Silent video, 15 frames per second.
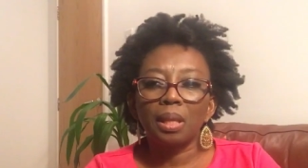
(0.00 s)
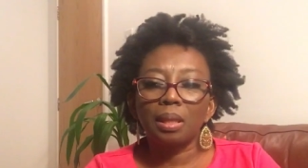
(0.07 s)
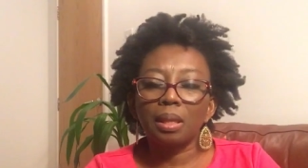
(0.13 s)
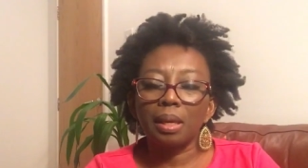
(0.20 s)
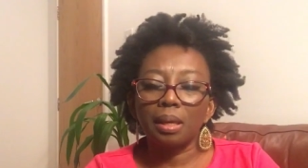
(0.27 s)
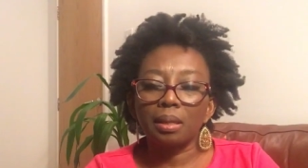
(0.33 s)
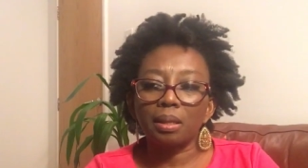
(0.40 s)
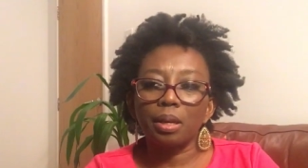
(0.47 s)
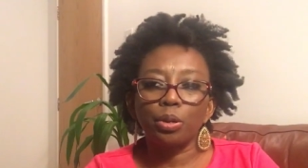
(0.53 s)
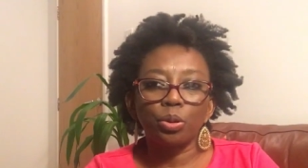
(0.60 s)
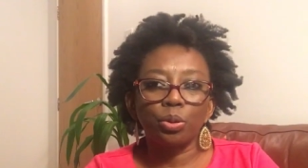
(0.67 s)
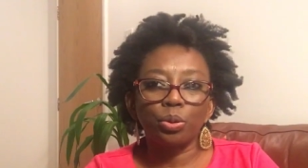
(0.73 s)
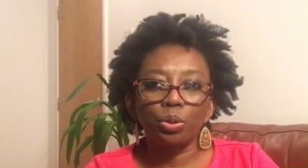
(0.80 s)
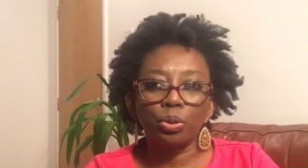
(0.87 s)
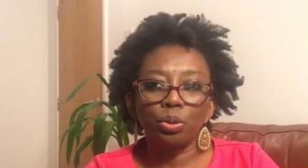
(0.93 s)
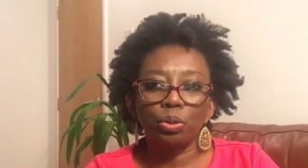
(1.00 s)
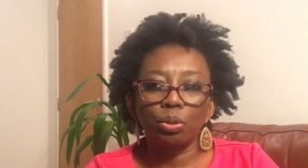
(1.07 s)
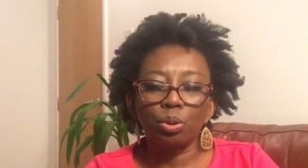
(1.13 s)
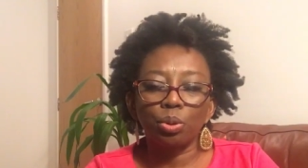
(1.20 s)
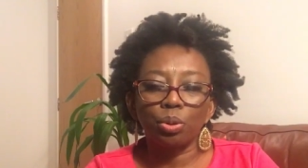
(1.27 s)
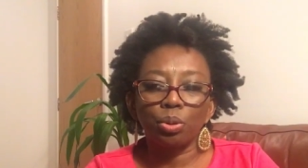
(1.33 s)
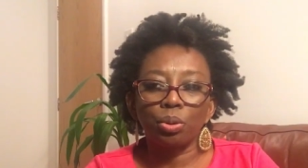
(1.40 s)
things that you could do
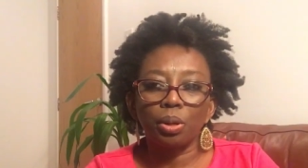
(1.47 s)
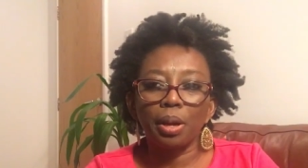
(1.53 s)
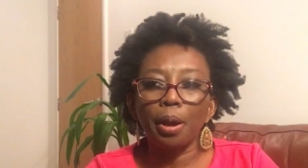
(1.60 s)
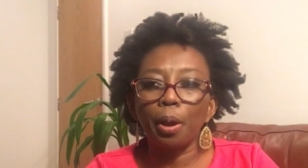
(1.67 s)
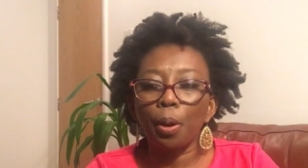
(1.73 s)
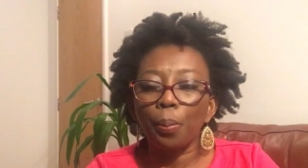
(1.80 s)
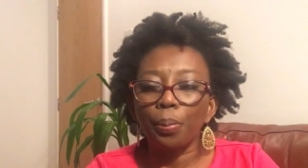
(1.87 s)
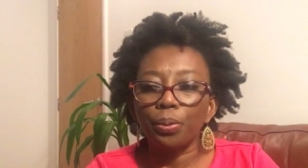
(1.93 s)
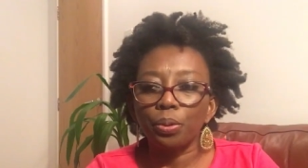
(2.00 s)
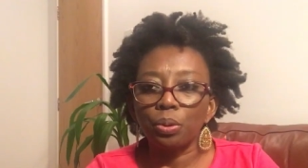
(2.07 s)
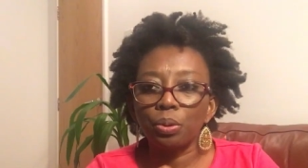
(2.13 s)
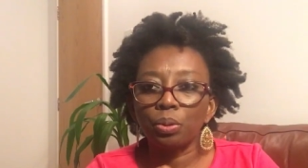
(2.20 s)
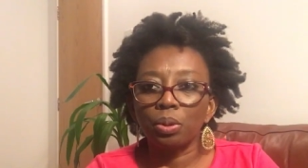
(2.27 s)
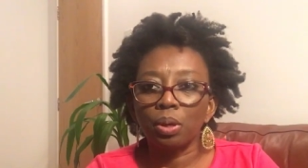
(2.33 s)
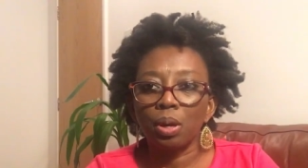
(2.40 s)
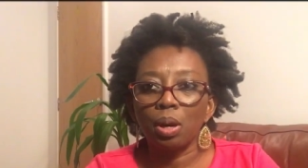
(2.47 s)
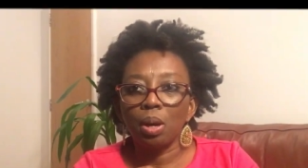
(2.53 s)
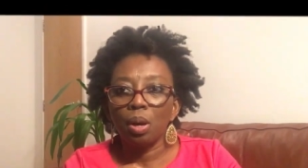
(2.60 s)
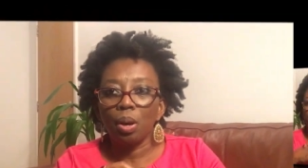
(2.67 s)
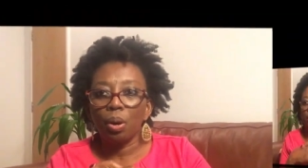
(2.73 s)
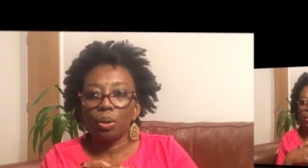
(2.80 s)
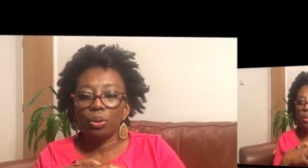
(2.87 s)
to help you
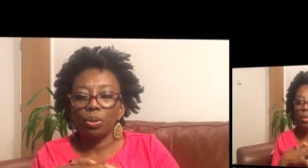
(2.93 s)
on